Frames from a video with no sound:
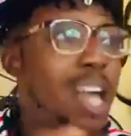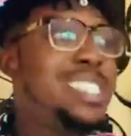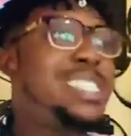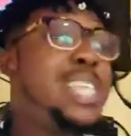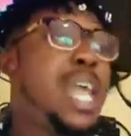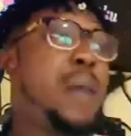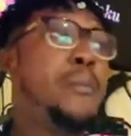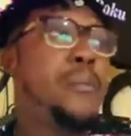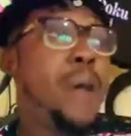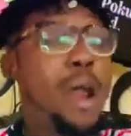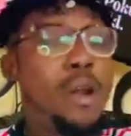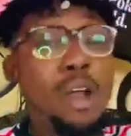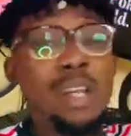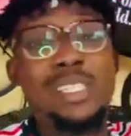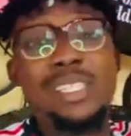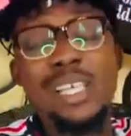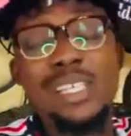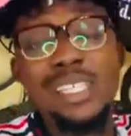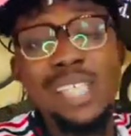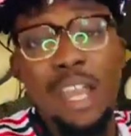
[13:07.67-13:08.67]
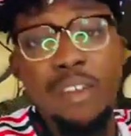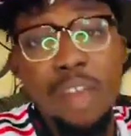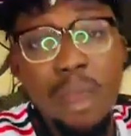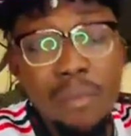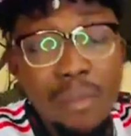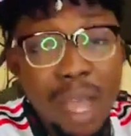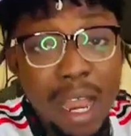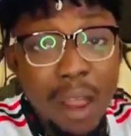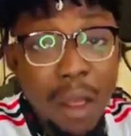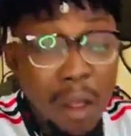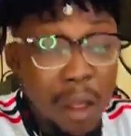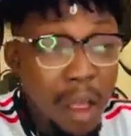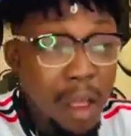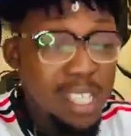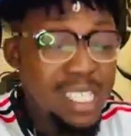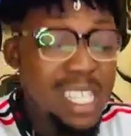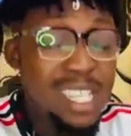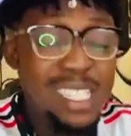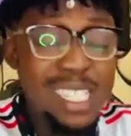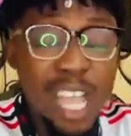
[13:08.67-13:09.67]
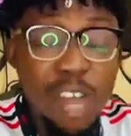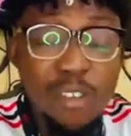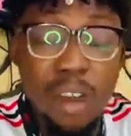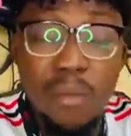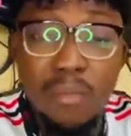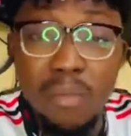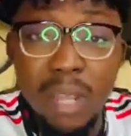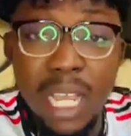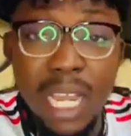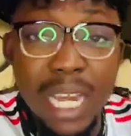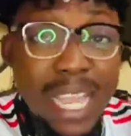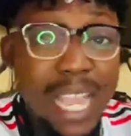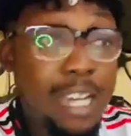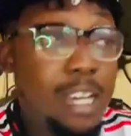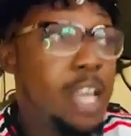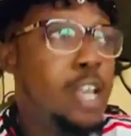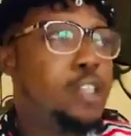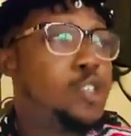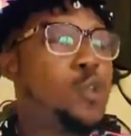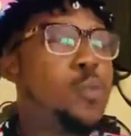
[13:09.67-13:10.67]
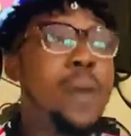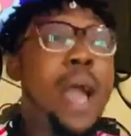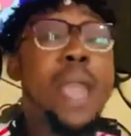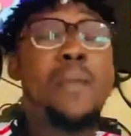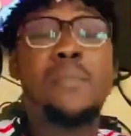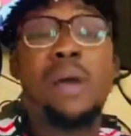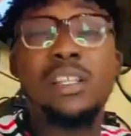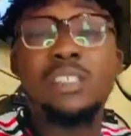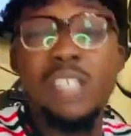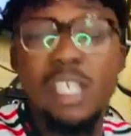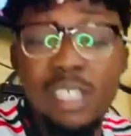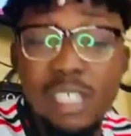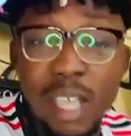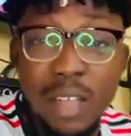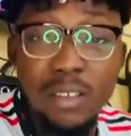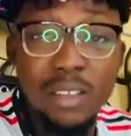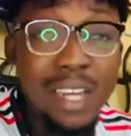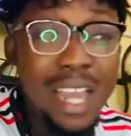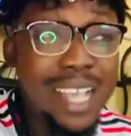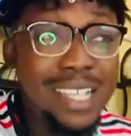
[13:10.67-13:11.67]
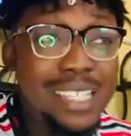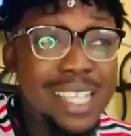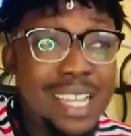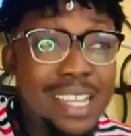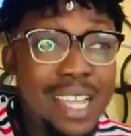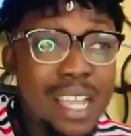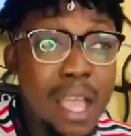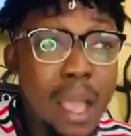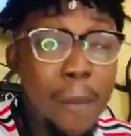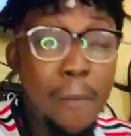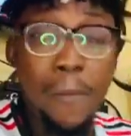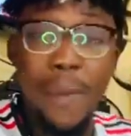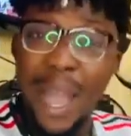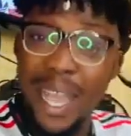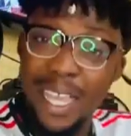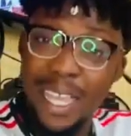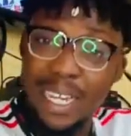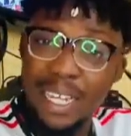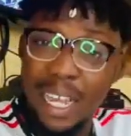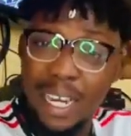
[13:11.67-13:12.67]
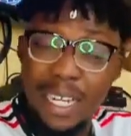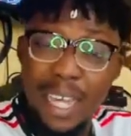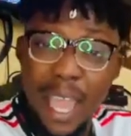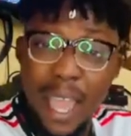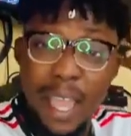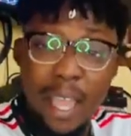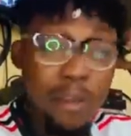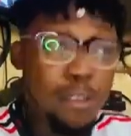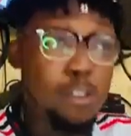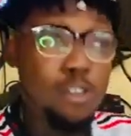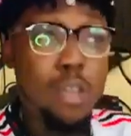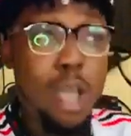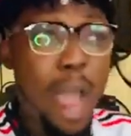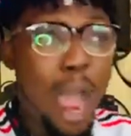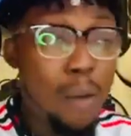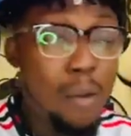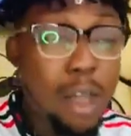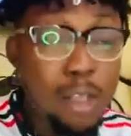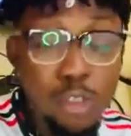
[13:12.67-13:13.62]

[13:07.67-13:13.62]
because they borrowed 600 million to buy Manchester United back in the day,